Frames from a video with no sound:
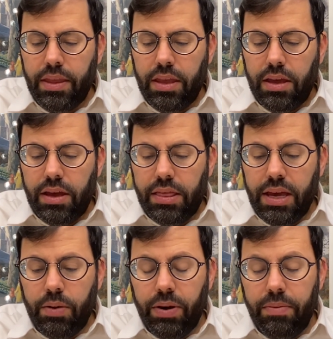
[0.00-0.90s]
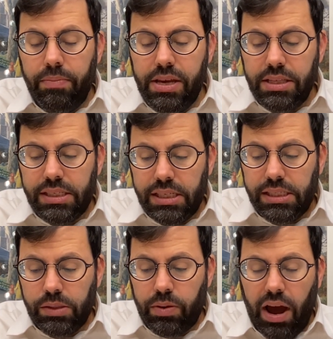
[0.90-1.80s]
I think what it means is,
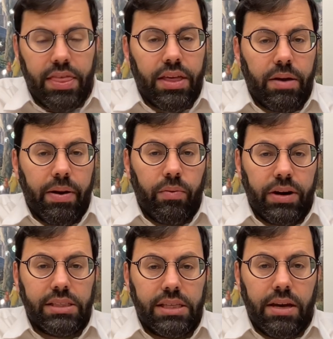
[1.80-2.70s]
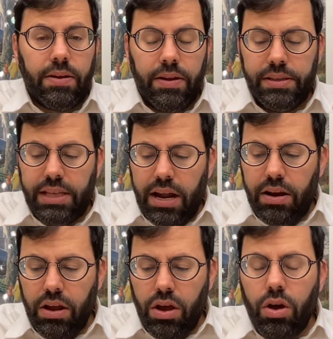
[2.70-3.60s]
this is what I think about when I say it, is that
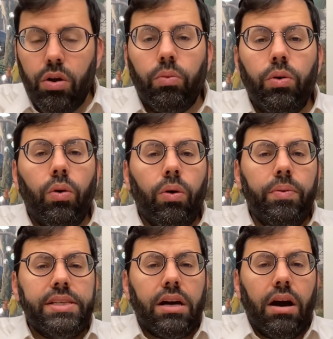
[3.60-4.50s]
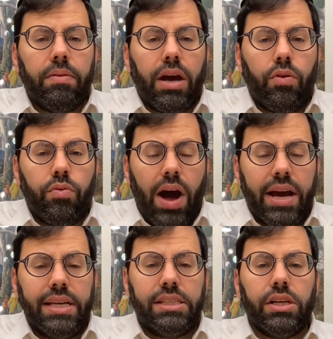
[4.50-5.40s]
we always come, like a rock
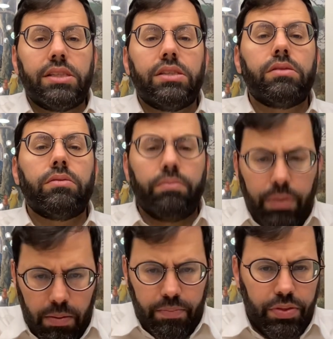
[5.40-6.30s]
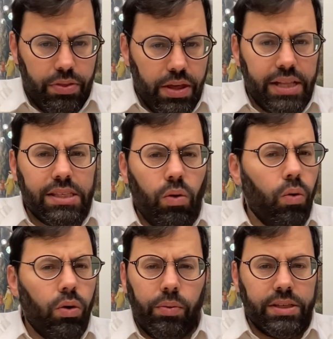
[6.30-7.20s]
is just, boom, it's
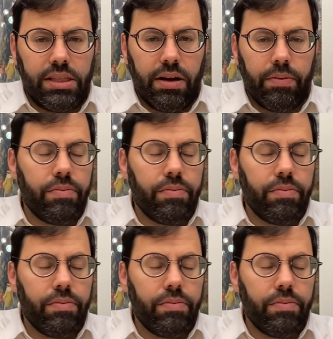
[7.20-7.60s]
always there.